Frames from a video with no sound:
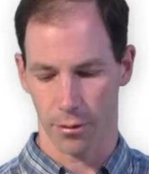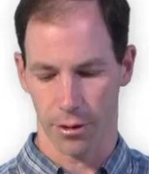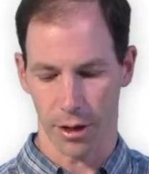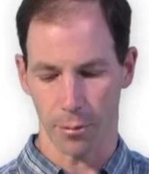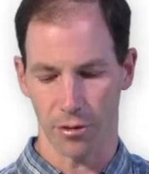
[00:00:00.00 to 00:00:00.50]
the
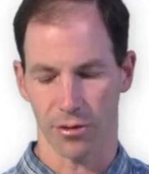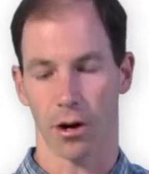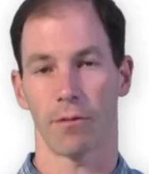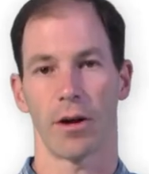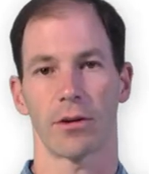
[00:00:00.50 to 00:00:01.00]
W
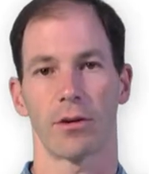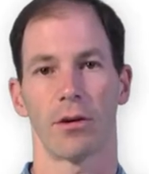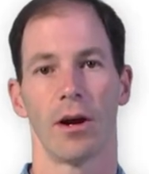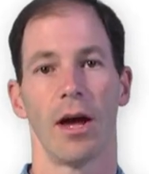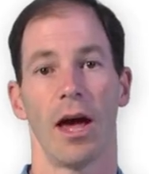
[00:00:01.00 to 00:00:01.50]
star
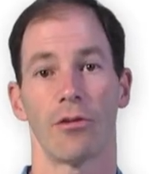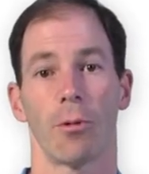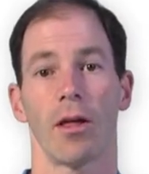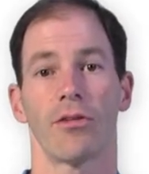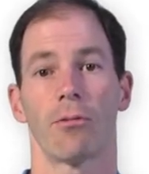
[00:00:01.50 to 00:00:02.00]
vector, as
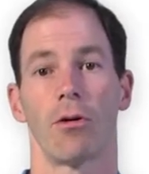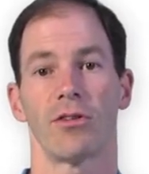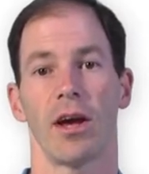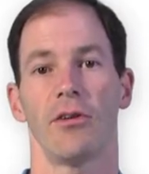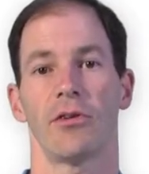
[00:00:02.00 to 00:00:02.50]
well as the
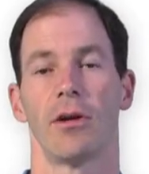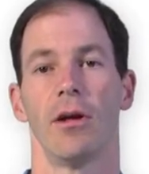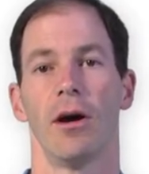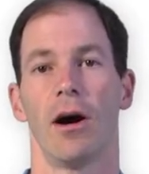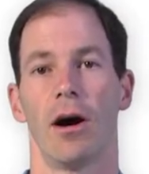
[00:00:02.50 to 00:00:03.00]
rotation
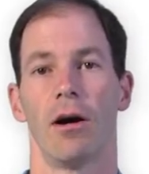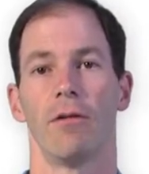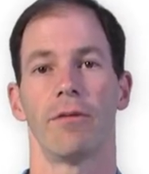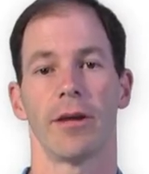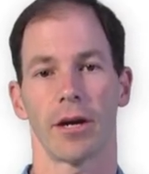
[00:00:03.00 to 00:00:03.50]

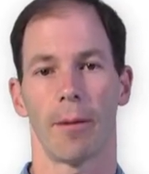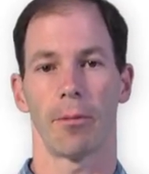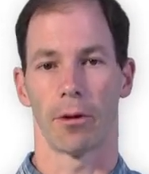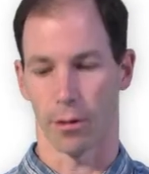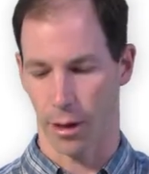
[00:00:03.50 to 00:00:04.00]
of the
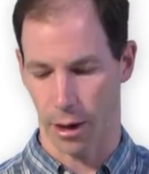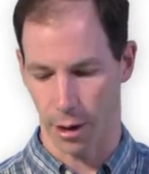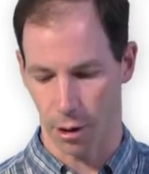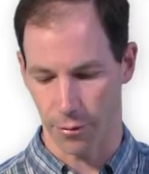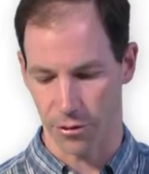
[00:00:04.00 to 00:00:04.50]
coupler, that
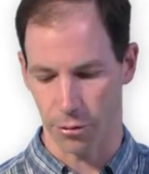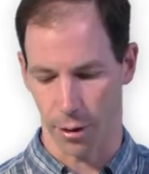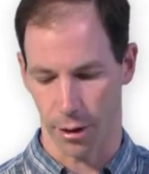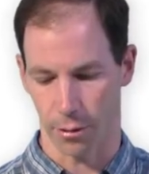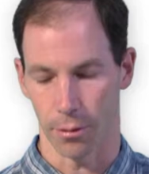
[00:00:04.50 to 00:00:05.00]
alpha 2
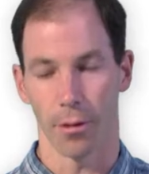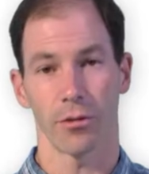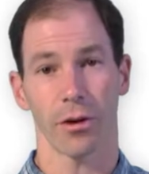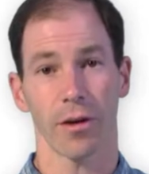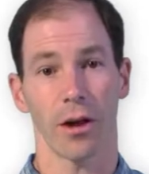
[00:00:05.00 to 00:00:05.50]
angle.
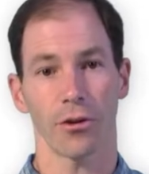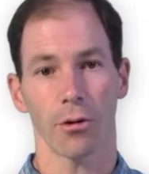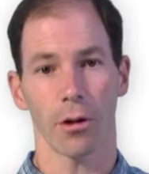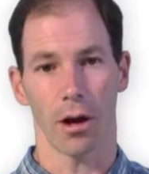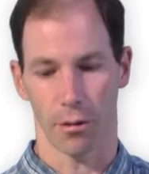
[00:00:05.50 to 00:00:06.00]
So I've got a
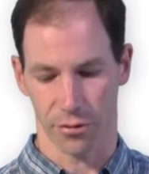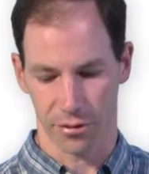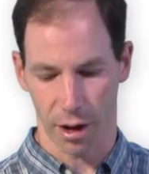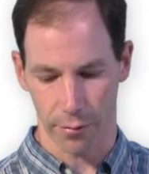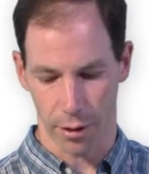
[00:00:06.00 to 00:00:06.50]
total of
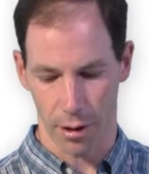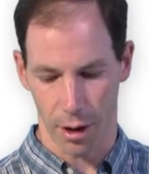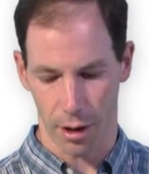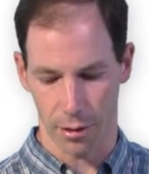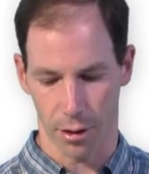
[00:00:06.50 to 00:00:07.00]
7
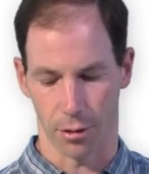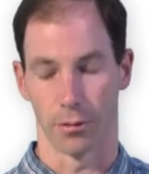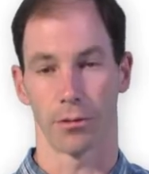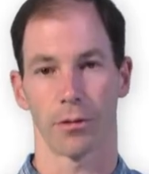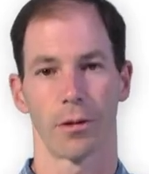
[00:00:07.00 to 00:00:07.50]

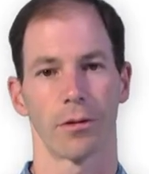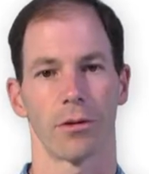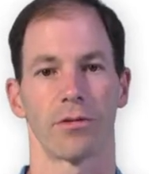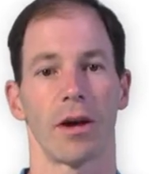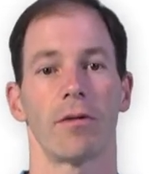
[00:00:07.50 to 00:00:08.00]
unknowns.
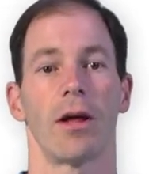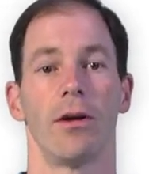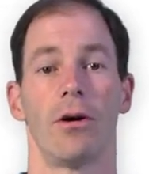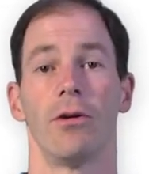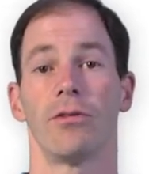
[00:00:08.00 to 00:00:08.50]
So 7
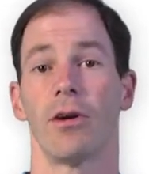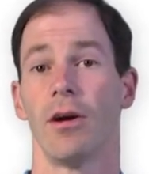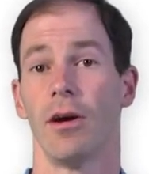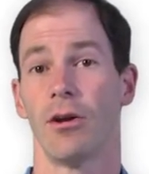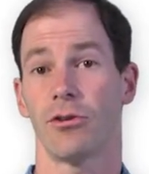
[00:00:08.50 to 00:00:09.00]
unknowns,
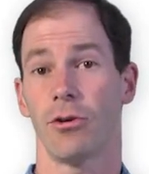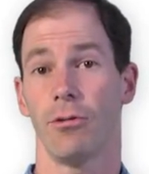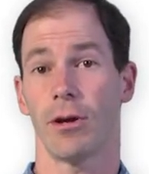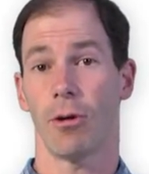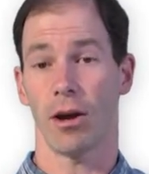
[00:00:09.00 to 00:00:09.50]

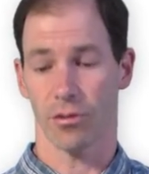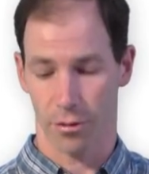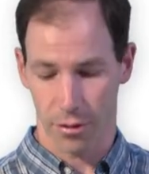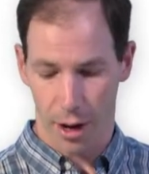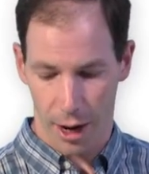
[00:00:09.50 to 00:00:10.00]
2
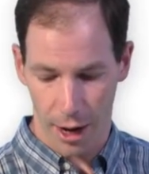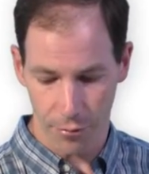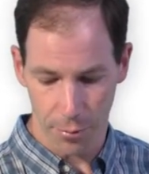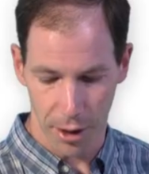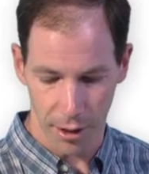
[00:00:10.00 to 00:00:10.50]
equations. I
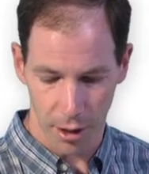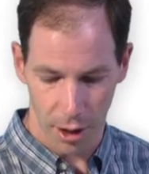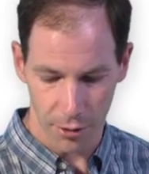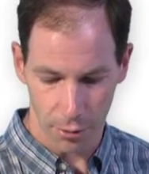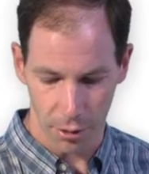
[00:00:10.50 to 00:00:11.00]
have to make
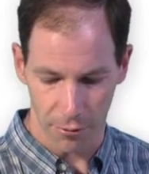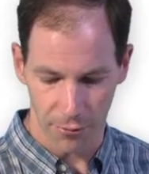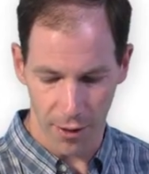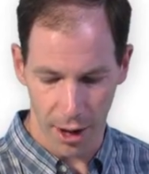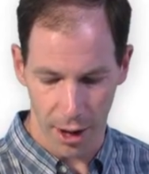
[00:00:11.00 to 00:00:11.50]
a total of
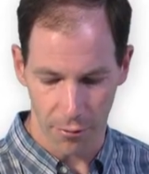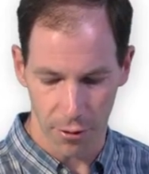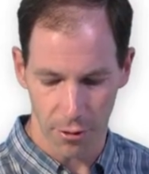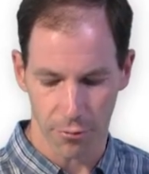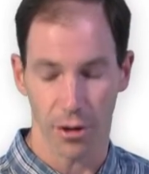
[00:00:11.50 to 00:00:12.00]
5
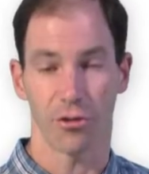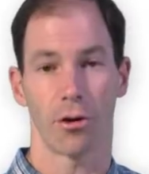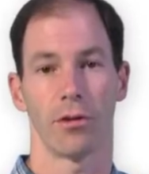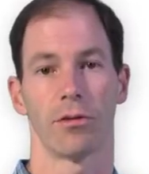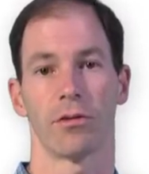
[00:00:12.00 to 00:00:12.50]
free
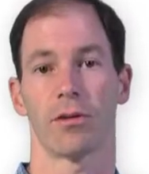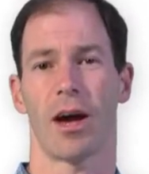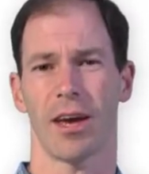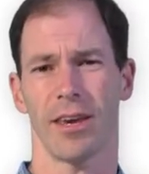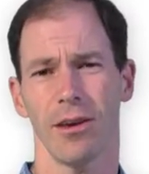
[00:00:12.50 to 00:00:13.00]
choices,
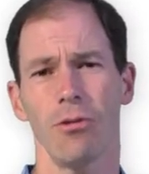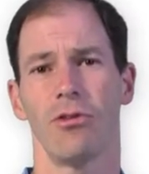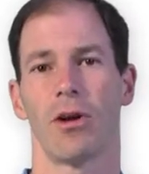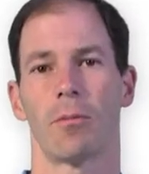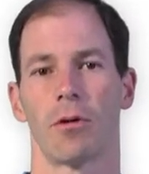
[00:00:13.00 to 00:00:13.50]
a
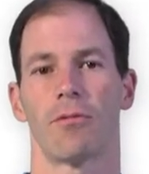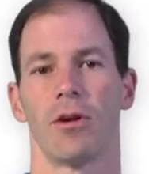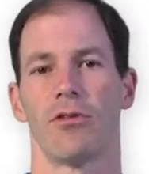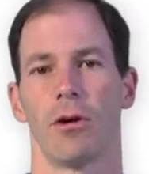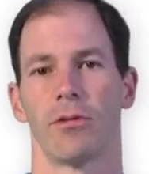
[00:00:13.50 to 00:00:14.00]
huge number of
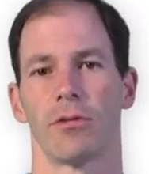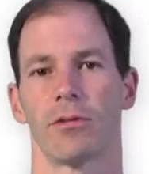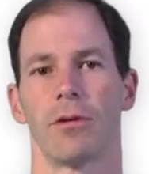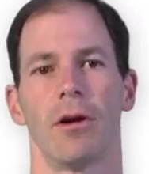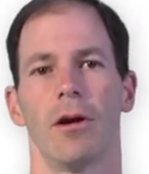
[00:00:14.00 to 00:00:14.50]
free choices.